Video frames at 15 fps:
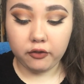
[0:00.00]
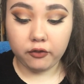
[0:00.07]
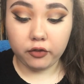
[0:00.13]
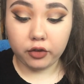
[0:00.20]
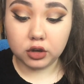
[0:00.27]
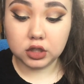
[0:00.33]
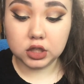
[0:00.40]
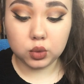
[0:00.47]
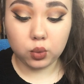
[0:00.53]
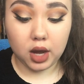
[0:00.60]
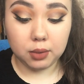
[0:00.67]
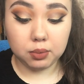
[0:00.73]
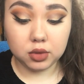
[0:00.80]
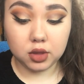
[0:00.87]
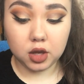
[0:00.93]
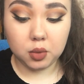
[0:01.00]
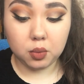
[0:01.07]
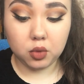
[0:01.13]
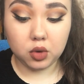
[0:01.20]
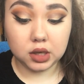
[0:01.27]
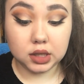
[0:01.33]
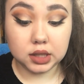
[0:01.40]
first swiped
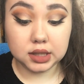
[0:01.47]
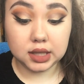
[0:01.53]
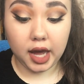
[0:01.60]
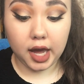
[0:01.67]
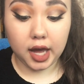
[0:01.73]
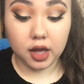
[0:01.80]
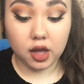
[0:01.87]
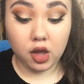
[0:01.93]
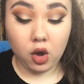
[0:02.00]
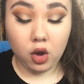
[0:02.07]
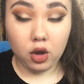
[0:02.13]
them was that